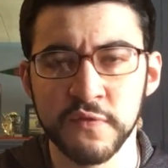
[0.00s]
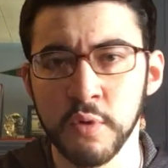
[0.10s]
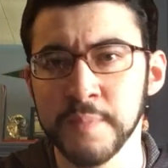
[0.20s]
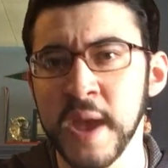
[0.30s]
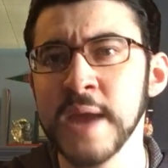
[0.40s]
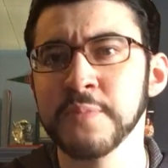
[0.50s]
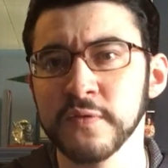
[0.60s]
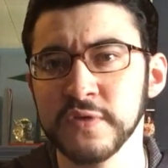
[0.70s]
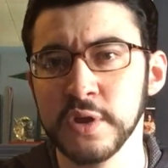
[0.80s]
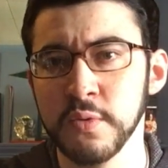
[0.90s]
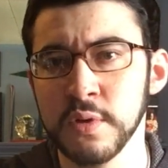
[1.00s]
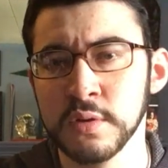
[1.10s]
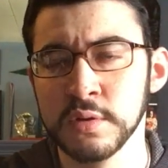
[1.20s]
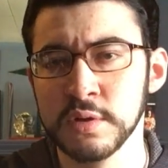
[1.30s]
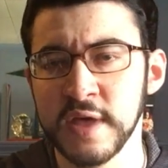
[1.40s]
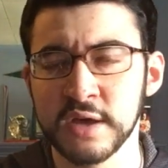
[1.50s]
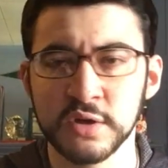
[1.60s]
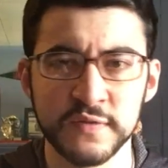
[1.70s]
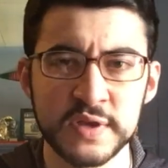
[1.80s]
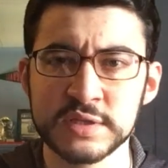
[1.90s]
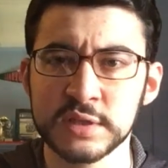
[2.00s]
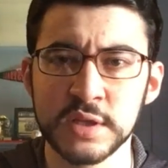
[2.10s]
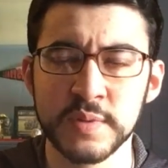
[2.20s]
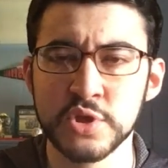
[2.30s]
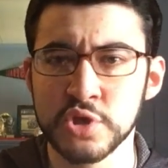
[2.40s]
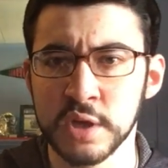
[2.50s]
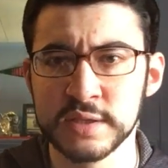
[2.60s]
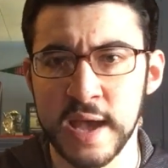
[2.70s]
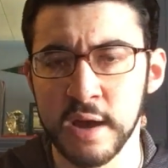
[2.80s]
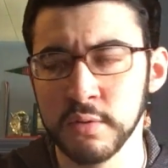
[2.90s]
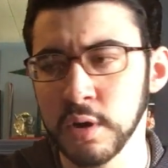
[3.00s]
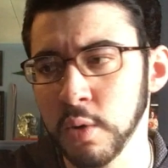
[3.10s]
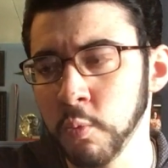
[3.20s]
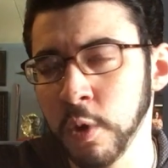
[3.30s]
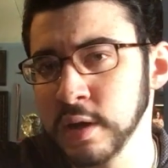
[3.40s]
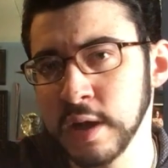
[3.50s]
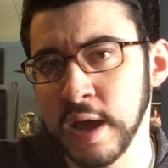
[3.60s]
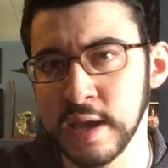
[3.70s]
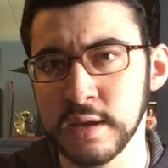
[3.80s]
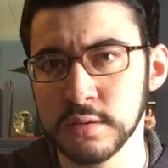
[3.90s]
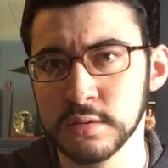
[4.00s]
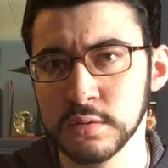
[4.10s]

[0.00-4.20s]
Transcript: a pay-per-view that could have easily been shut down one night.